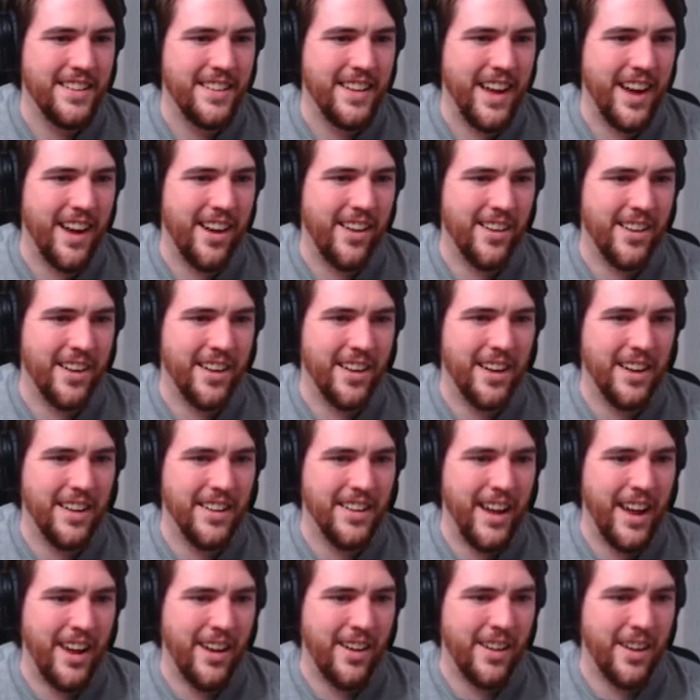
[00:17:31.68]
They aren't
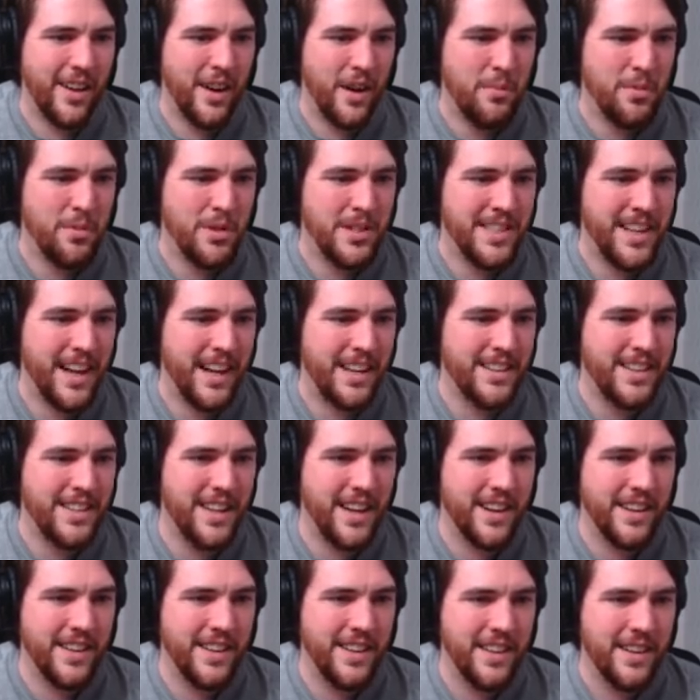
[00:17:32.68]
gonna protect
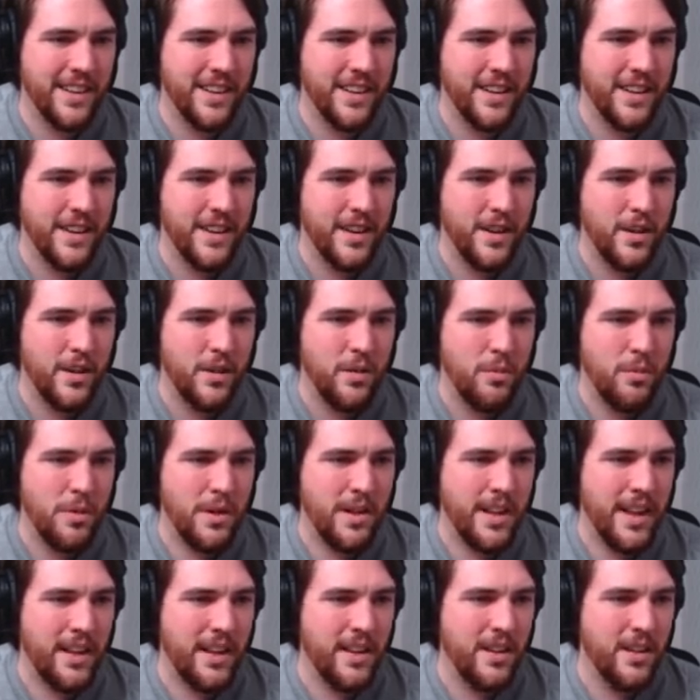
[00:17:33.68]
you. Where
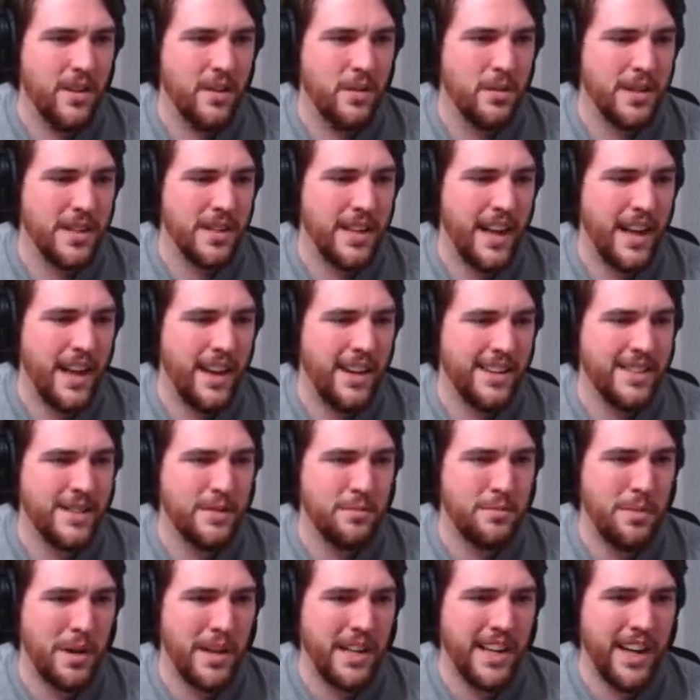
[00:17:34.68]
the heck is
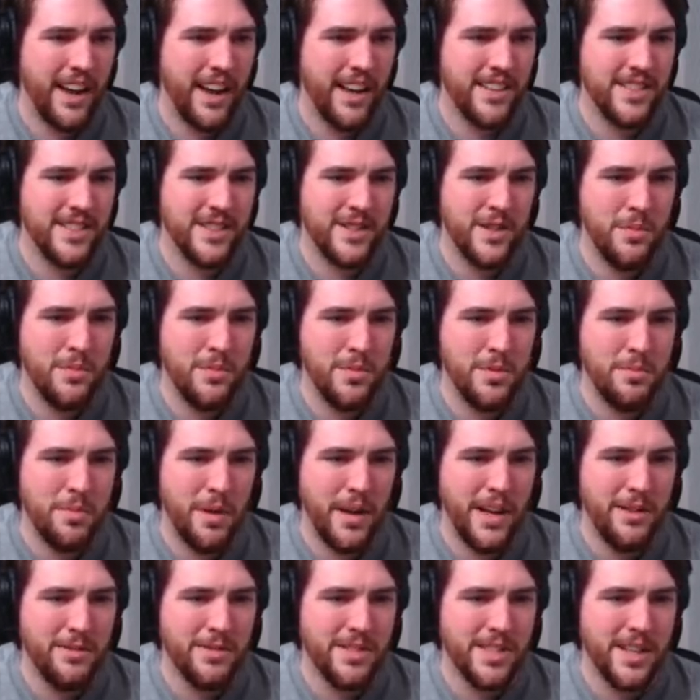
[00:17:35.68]
Buddy? I assumed
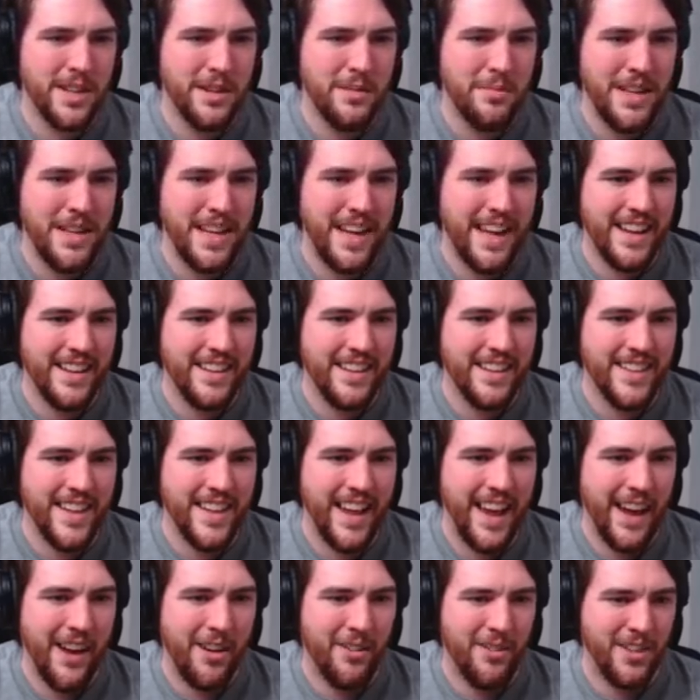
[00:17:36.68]
Buddy was gonna be in the
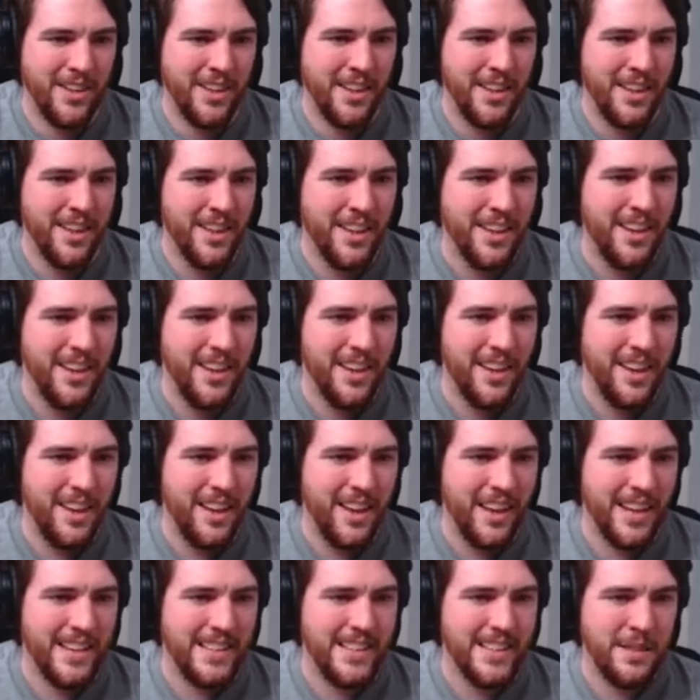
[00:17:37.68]
town.
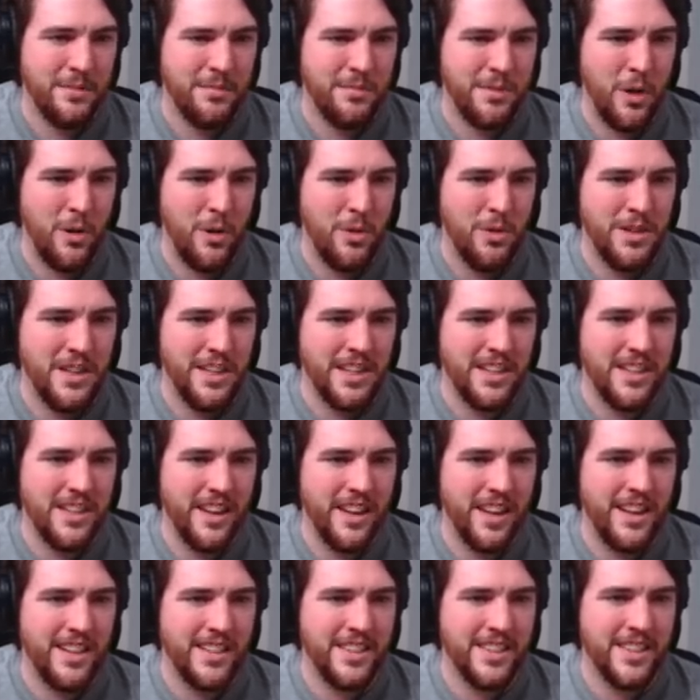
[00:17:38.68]
I guess I'm going
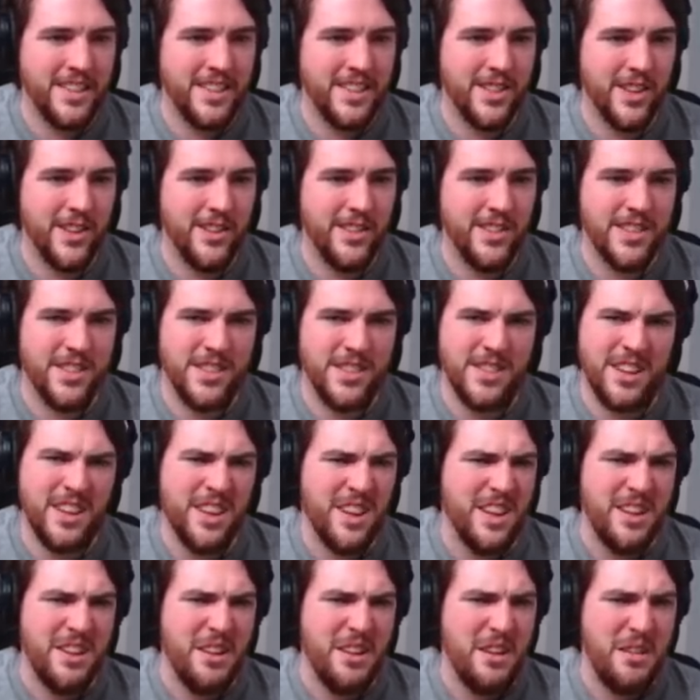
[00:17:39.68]
in search.
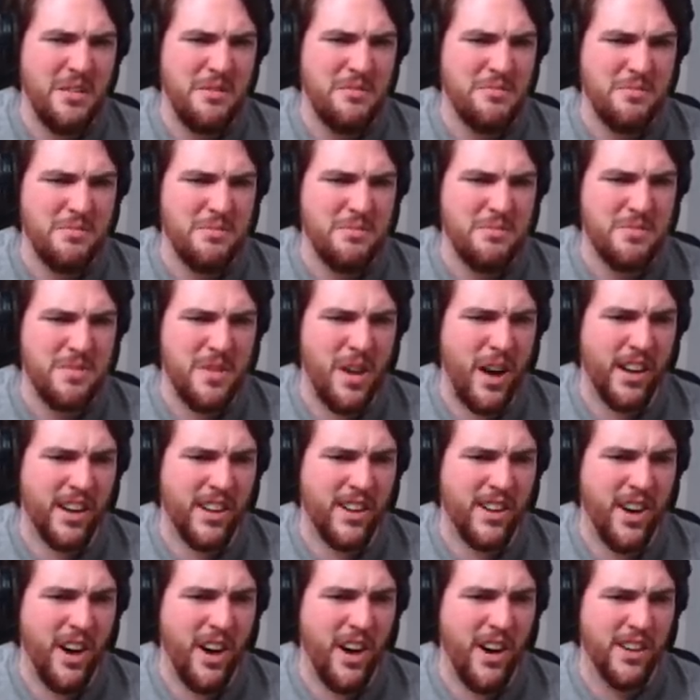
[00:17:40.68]
Not a
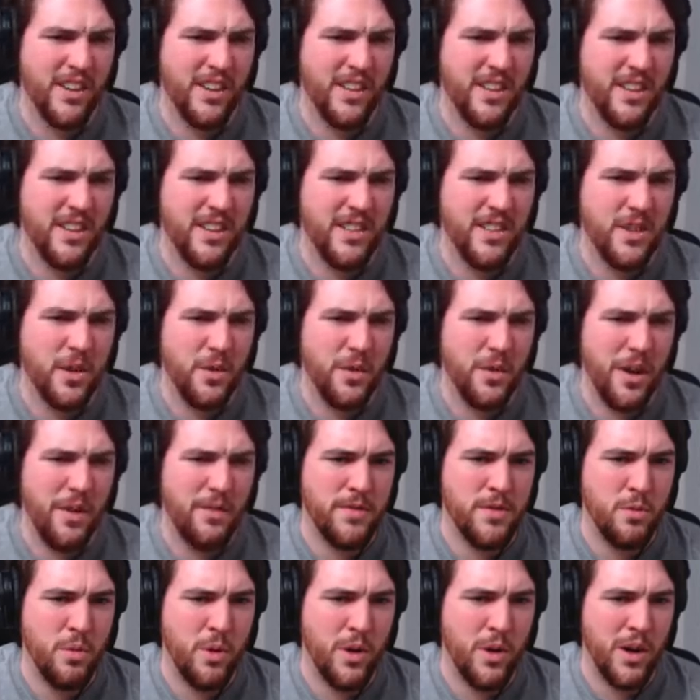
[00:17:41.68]
guard. Don't
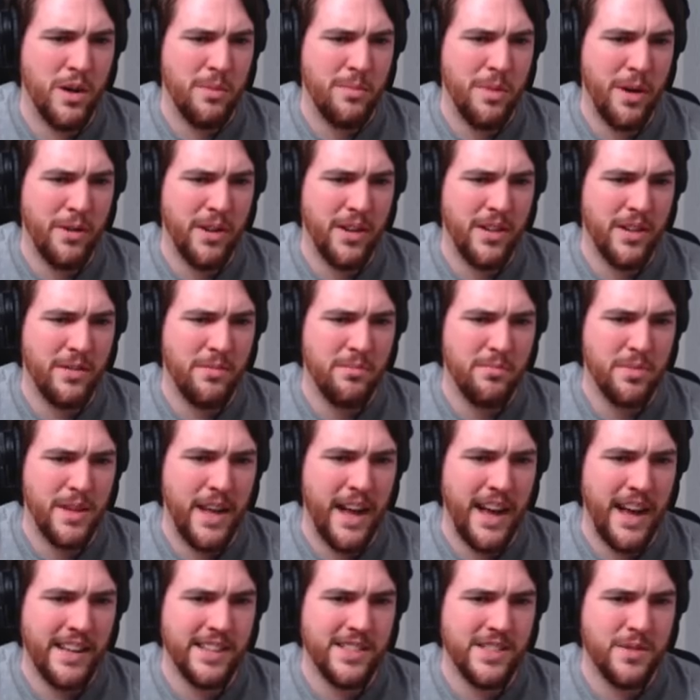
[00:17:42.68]
have to worry about it.
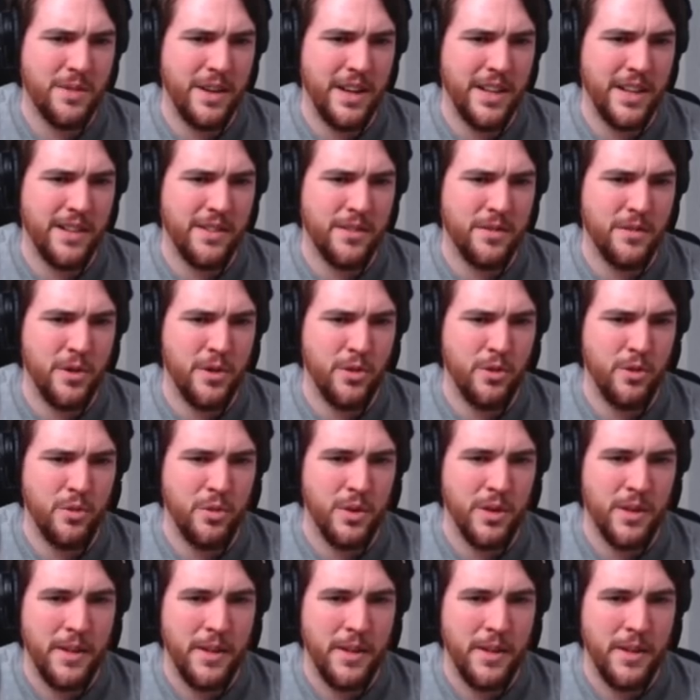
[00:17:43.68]
Blast straight through.